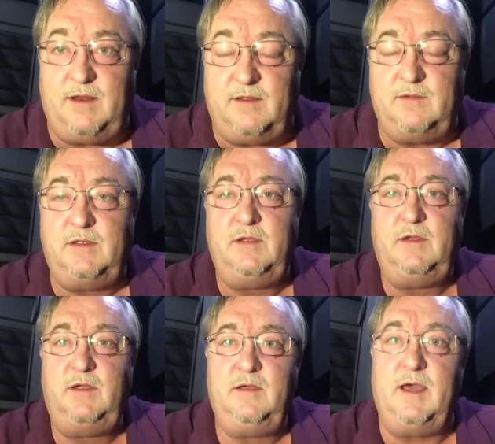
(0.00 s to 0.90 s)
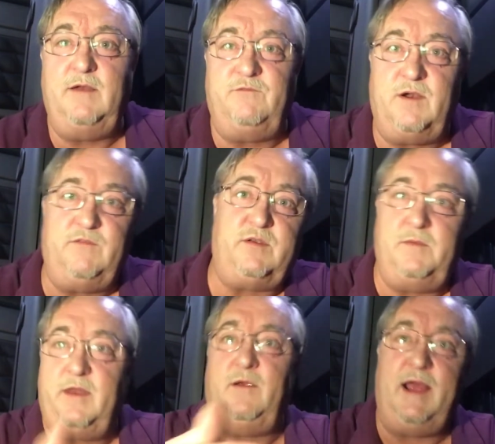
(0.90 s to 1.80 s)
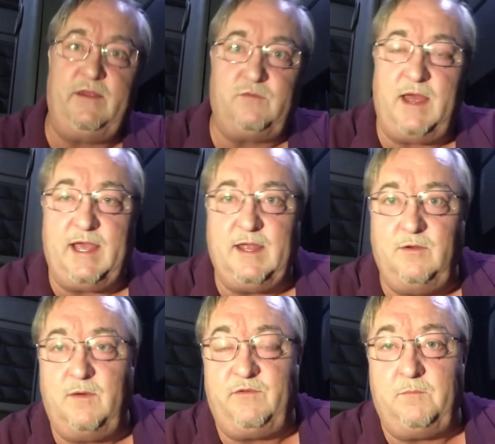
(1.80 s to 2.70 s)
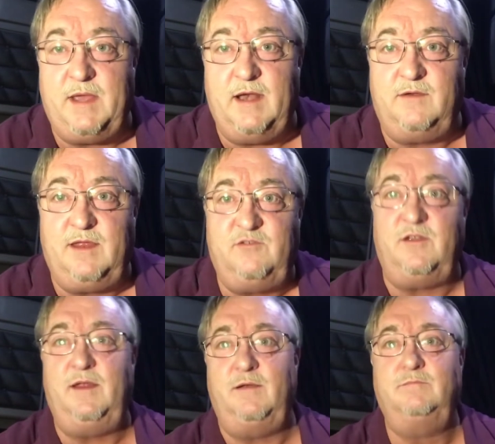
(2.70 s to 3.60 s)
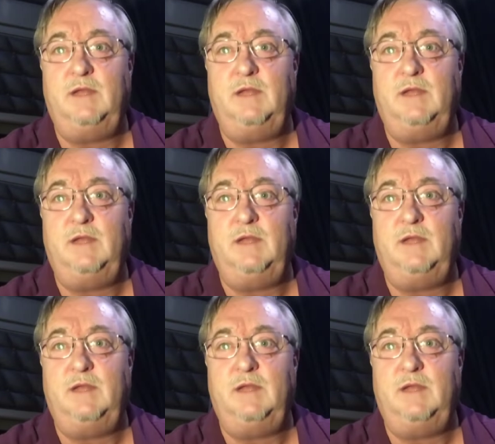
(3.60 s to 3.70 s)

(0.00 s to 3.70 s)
to cut in front of some other ass wagon who wasn't paying attention, and